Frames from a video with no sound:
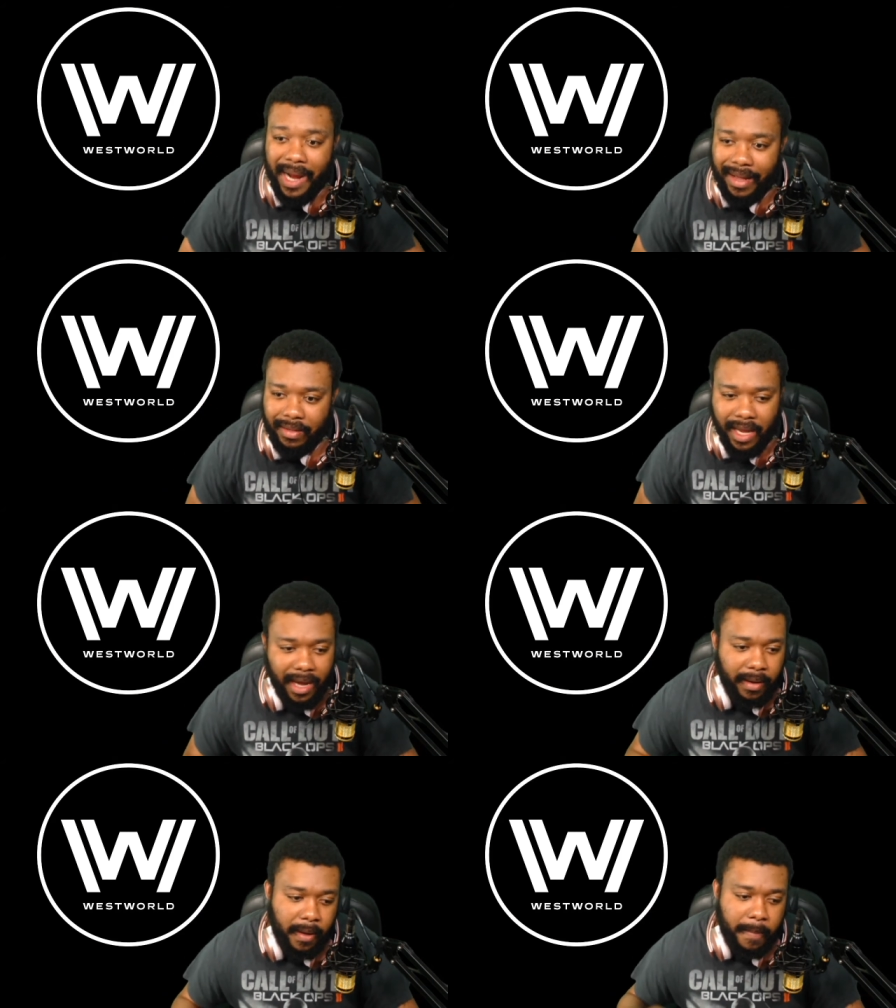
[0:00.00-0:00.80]
But I
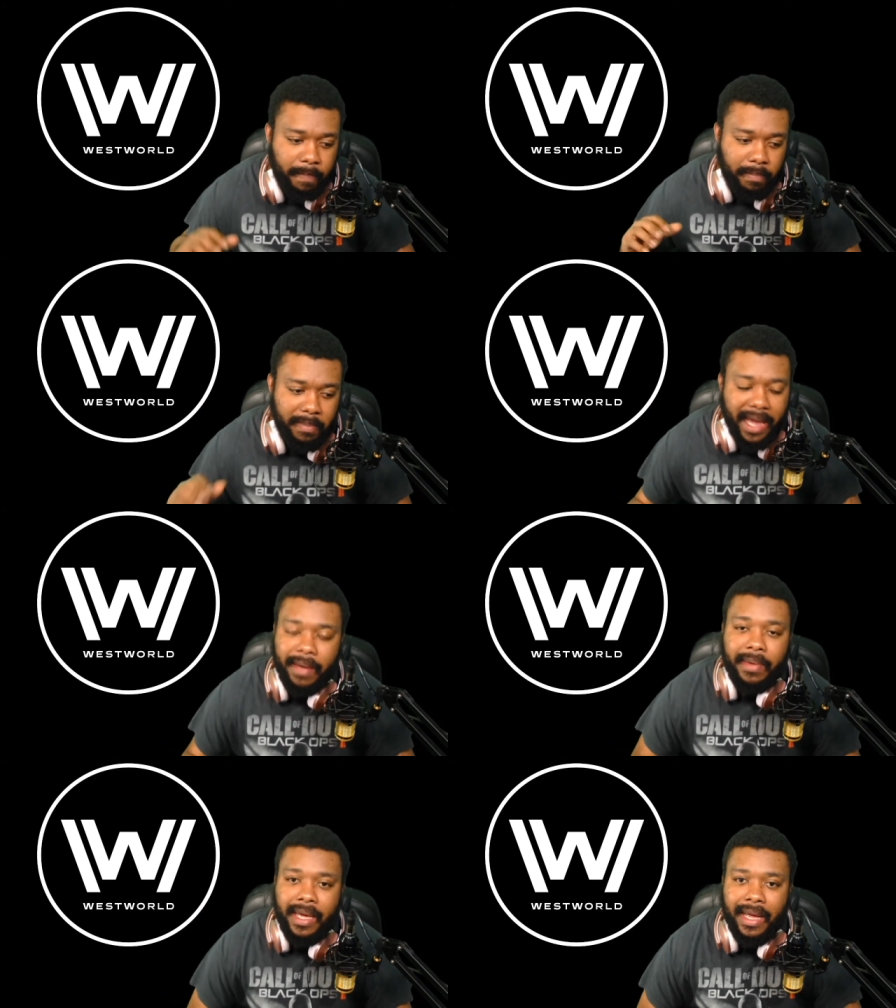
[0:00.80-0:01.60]
think
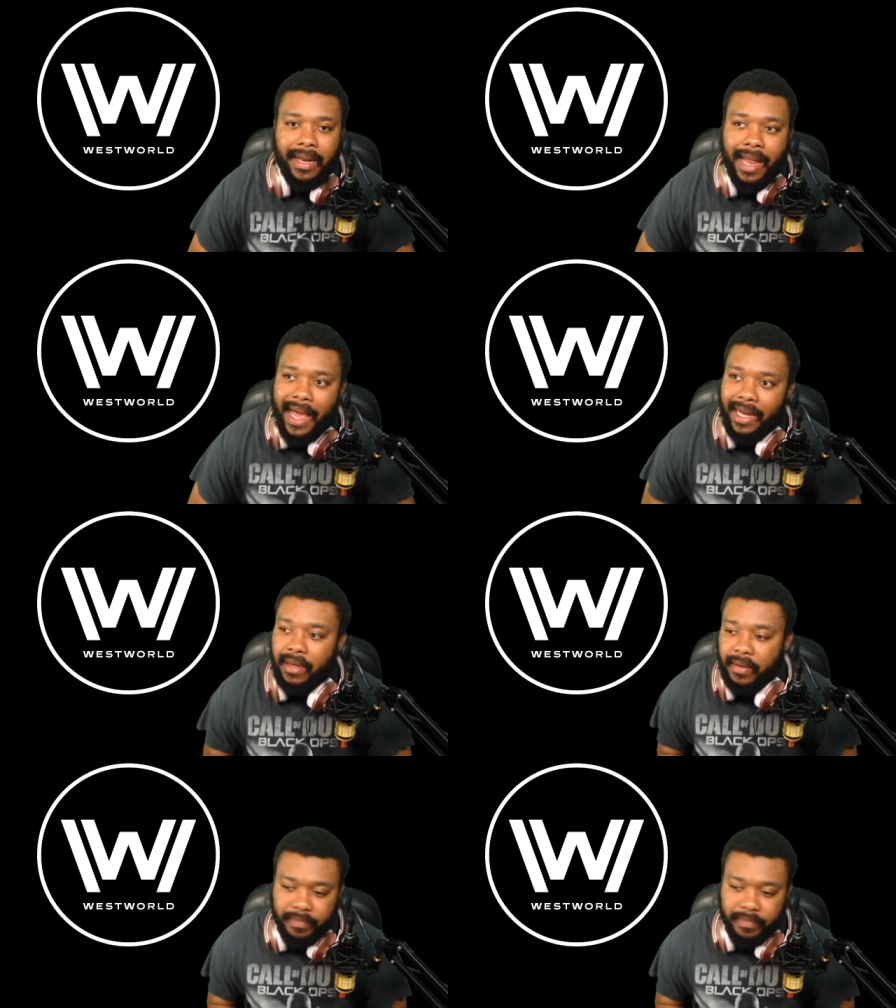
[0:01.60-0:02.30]
maybe in, like,